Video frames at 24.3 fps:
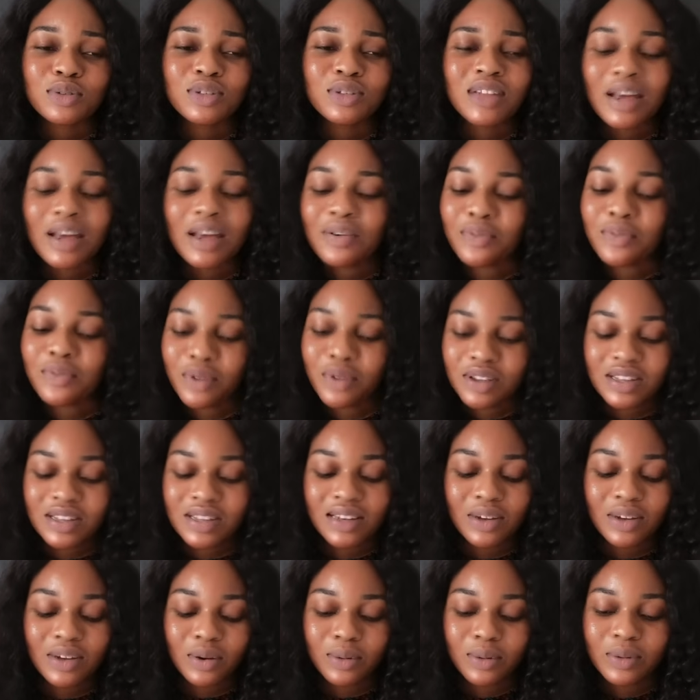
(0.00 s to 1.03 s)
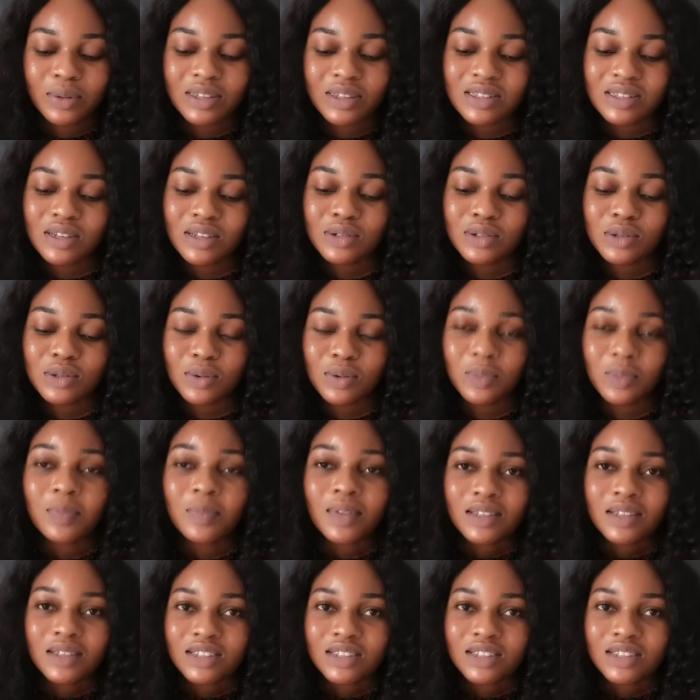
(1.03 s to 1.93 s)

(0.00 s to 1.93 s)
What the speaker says: Those kind of words that they always say to